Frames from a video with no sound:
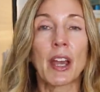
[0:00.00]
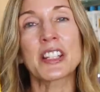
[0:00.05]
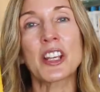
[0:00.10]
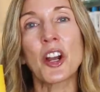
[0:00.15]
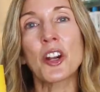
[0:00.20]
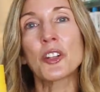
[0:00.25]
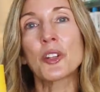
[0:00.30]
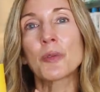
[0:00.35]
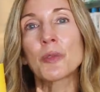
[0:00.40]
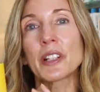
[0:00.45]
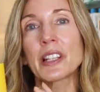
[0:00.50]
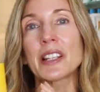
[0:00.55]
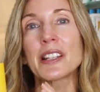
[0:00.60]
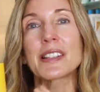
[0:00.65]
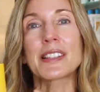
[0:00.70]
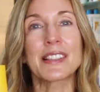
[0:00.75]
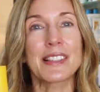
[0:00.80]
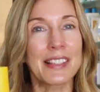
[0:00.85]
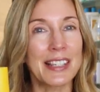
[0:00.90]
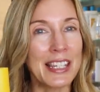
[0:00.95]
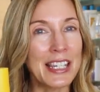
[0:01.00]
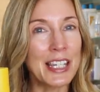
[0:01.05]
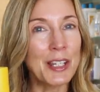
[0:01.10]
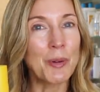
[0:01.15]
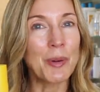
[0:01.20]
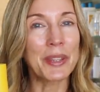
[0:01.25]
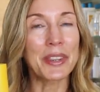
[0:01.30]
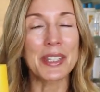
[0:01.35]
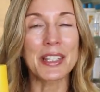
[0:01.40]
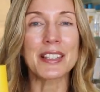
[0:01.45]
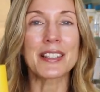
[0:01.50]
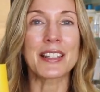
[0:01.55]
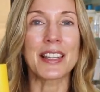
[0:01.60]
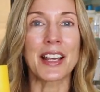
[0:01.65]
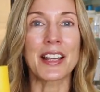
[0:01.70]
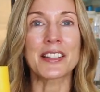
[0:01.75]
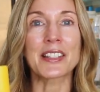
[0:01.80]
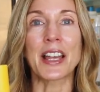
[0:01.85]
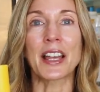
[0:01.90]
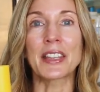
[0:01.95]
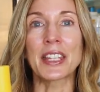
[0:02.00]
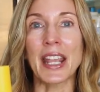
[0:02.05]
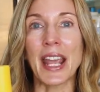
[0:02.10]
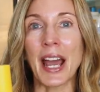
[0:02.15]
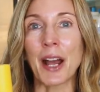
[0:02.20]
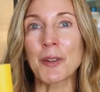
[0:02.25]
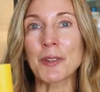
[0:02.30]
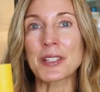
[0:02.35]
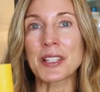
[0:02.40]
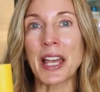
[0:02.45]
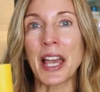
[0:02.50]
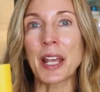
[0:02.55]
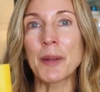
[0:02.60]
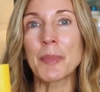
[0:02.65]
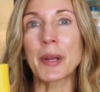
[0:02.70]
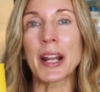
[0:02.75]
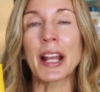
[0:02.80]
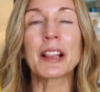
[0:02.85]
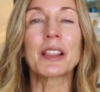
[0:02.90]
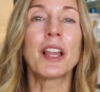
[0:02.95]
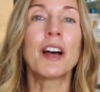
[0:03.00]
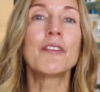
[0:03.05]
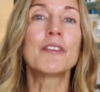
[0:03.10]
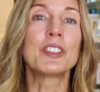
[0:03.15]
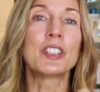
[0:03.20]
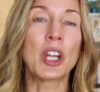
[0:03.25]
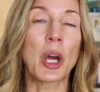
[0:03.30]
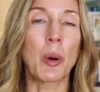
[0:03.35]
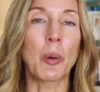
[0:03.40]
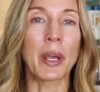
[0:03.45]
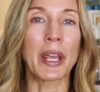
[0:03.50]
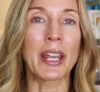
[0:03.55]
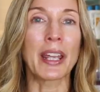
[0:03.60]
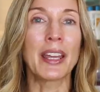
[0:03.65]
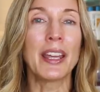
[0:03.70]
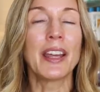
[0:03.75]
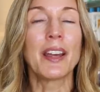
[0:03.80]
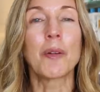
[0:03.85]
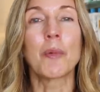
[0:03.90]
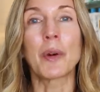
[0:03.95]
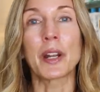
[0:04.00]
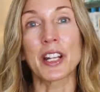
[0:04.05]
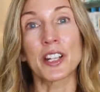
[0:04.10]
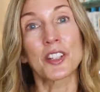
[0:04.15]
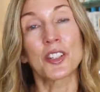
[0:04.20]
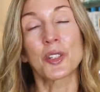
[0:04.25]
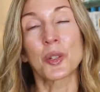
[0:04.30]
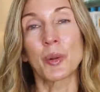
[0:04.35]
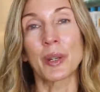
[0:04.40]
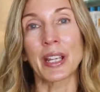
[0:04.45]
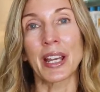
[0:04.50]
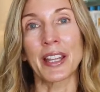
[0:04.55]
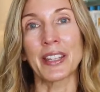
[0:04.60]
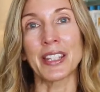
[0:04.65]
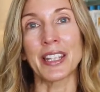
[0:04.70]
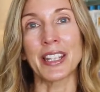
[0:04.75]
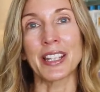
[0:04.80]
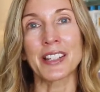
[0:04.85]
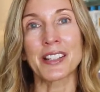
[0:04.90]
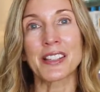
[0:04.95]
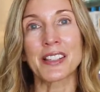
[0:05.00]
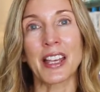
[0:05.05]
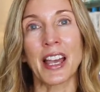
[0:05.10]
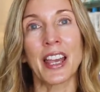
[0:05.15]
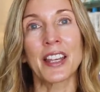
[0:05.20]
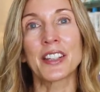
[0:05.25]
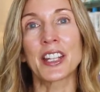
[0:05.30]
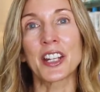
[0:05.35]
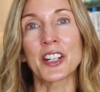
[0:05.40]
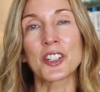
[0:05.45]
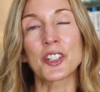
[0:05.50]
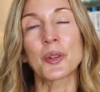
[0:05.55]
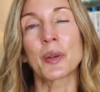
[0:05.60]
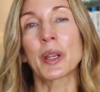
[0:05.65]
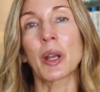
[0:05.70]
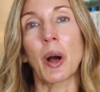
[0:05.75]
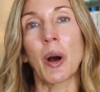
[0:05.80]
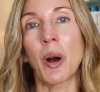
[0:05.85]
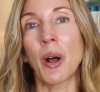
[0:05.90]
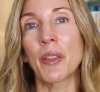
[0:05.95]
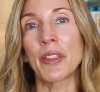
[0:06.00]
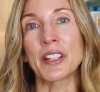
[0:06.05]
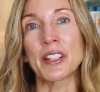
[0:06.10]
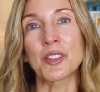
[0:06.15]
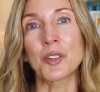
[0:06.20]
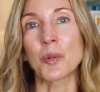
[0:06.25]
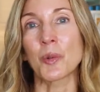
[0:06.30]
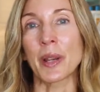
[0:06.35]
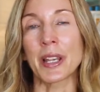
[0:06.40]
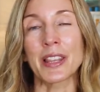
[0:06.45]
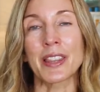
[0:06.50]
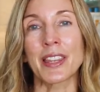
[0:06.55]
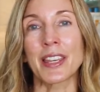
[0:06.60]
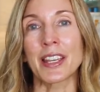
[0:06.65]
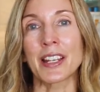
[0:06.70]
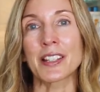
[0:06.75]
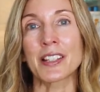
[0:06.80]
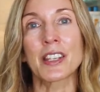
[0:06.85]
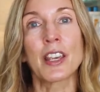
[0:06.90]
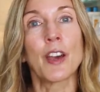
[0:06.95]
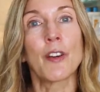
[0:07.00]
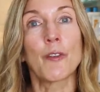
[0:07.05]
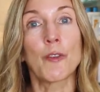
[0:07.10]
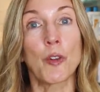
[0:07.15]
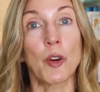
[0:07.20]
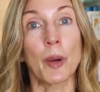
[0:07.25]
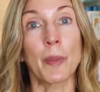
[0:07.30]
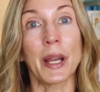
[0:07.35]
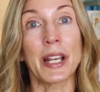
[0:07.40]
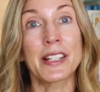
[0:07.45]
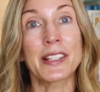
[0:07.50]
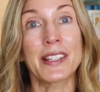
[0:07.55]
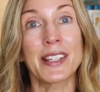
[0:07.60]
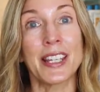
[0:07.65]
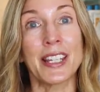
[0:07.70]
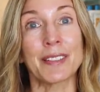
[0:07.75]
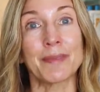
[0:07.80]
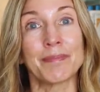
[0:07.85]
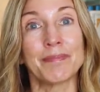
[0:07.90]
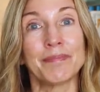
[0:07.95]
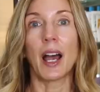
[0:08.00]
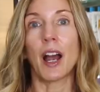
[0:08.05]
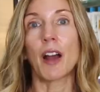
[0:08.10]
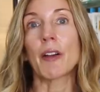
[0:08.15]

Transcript: It's hard to really see what this does on the outside, but I love knowing what it's doing on the inside, that it's doing all these great things for my skin.